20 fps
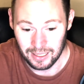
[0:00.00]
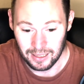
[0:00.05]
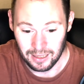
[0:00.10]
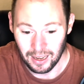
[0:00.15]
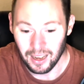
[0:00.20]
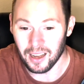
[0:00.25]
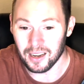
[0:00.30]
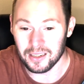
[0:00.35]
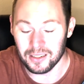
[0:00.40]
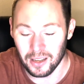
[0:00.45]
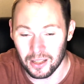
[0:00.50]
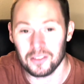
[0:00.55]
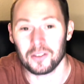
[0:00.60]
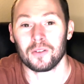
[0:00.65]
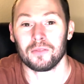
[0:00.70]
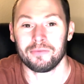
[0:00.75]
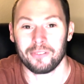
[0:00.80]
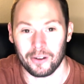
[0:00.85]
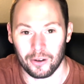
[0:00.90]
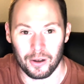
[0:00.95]

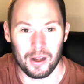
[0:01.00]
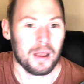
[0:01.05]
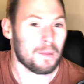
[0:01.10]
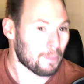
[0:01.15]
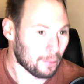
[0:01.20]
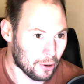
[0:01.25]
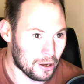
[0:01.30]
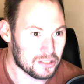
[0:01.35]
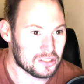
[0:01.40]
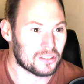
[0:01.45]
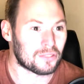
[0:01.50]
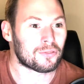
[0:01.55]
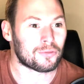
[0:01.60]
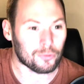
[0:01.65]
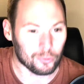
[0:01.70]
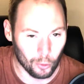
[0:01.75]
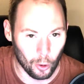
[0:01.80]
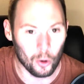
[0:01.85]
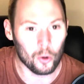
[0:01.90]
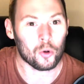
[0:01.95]
Another very
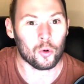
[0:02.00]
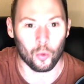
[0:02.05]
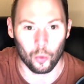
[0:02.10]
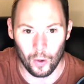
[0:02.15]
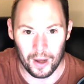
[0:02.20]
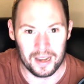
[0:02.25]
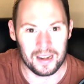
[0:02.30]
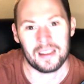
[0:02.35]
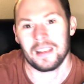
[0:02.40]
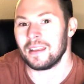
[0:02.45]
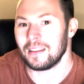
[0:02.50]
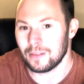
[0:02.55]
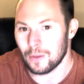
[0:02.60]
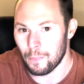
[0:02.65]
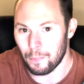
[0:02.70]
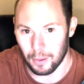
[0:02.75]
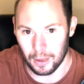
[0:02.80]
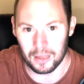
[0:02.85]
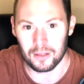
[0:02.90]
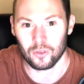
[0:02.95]
impressive road win in the
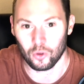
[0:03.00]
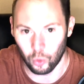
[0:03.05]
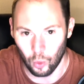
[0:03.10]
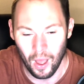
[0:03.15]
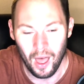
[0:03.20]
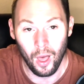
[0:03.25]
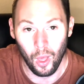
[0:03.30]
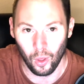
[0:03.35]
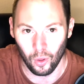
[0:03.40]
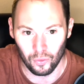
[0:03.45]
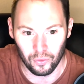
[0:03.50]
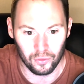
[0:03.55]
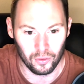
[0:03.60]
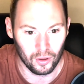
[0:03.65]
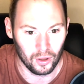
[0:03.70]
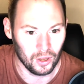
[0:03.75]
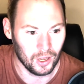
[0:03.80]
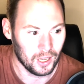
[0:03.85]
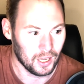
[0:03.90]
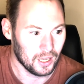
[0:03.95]
Big 12.
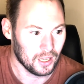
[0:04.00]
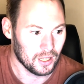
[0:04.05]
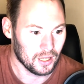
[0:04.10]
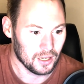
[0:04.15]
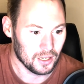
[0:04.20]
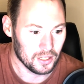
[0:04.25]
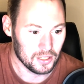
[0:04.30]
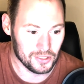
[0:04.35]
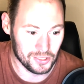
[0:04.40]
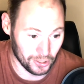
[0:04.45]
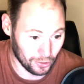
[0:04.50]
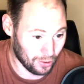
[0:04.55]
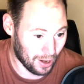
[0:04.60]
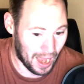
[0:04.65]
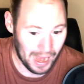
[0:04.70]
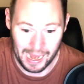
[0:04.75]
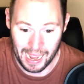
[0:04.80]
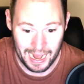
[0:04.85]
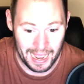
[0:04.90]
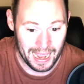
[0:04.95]
So
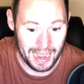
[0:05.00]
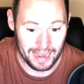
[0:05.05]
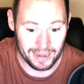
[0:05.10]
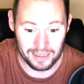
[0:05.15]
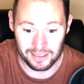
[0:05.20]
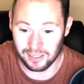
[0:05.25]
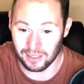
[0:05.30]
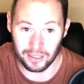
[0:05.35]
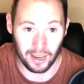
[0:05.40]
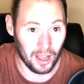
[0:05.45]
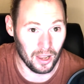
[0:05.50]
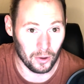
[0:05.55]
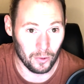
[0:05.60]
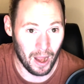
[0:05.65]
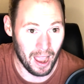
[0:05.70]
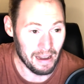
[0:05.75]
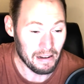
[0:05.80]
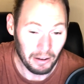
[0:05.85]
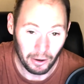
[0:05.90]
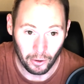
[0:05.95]
I got to hand it to
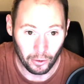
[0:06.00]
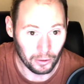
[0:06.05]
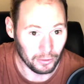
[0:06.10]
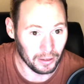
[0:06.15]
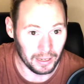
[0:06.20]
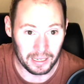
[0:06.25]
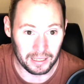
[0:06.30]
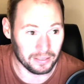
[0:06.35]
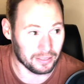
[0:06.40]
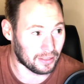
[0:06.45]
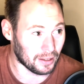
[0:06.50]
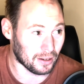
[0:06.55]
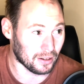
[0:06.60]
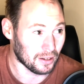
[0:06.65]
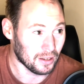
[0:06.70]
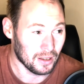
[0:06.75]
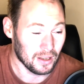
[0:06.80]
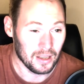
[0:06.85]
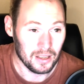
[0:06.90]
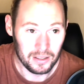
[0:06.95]
Colorado. Like,
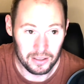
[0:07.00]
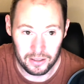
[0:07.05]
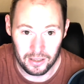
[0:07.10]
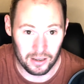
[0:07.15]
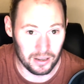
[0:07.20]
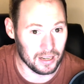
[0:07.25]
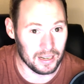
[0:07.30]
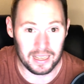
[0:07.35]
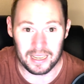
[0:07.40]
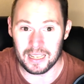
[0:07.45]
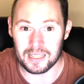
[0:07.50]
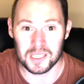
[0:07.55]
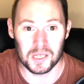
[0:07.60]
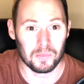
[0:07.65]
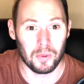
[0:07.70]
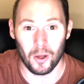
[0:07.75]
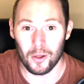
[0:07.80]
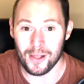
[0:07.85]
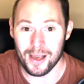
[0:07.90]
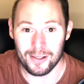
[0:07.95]
they're going to get to
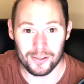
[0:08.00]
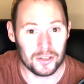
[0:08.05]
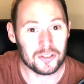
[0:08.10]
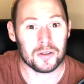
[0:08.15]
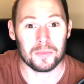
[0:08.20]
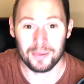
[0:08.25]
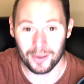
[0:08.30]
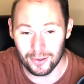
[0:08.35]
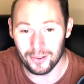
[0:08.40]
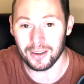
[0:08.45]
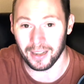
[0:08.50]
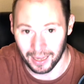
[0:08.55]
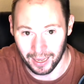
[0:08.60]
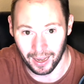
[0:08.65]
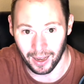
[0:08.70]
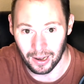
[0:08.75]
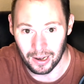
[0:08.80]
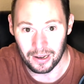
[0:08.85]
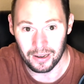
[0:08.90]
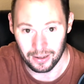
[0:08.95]
bowl eligibility
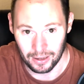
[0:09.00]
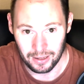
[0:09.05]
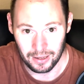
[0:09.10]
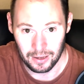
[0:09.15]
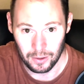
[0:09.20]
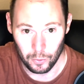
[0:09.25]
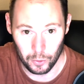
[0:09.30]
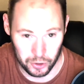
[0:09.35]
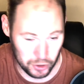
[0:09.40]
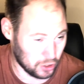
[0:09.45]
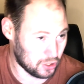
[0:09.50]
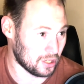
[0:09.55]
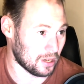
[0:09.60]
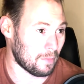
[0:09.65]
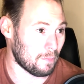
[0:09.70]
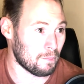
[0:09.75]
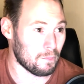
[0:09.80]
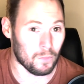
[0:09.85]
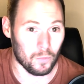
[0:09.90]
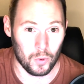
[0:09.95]
here, which
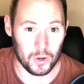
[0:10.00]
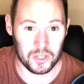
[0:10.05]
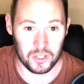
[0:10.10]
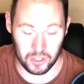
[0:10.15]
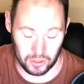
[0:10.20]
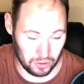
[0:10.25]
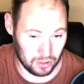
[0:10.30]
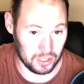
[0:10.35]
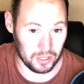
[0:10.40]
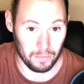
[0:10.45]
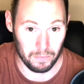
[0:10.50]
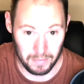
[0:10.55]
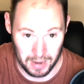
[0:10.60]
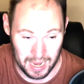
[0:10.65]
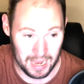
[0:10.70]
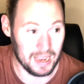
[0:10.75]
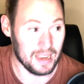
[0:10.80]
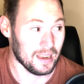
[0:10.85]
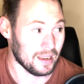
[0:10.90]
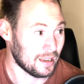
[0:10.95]
to
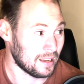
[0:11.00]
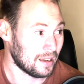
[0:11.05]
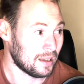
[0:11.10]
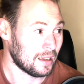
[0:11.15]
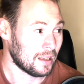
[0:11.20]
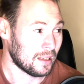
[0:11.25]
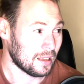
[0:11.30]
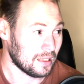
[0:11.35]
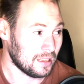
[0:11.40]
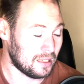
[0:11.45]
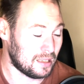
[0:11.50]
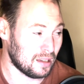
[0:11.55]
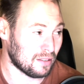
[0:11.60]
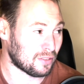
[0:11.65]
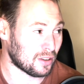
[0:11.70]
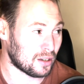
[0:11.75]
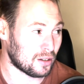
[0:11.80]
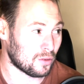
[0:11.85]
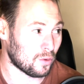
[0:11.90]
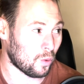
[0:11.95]
me,
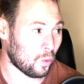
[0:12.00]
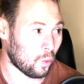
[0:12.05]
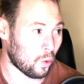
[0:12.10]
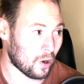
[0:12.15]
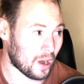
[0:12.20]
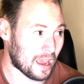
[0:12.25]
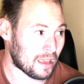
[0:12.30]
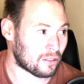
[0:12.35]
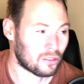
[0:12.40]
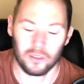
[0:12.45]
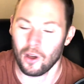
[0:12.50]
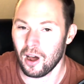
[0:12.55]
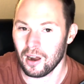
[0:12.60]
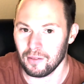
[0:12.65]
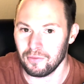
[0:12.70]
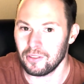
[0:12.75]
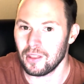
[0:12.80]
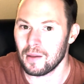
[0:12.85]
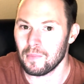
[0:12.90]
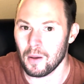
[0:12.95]
given what I thought
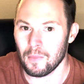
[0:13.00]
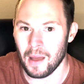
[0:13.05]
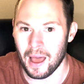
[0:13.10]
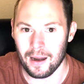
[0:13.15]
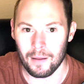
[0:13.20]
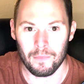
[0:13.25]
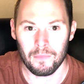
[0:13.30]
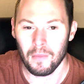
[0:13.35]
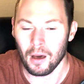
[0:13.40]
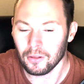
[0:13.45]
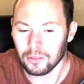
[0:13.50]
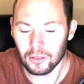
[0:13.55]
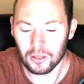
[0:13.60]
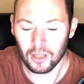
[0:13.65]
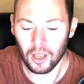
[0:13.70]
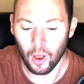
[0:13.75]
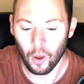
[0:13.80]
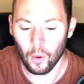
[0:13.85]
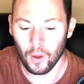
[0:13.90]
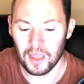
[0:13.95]
of them about a month
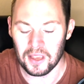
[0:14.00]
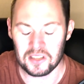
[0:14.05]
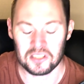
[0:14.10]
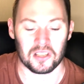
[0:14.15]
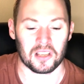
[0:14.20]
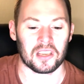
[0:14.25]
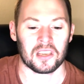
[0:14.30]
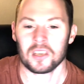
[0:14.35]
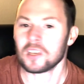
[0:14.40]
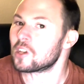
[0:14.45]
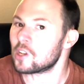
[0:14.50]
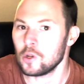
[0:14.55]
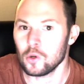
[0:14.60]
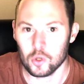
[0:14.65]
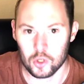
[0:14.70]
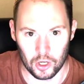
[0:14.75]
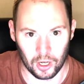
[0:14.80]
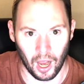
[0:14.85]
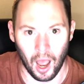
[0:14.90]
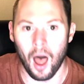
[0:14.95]
ago, is a
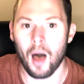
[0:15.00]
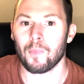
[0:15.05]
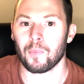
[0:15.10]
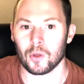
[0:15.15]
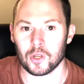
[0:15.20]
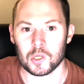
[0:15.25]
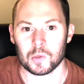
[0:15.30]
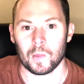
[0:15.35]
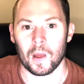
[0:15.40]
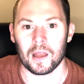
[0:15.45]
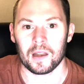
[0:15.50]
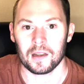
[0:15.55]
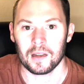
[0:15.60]
huge accomplishment.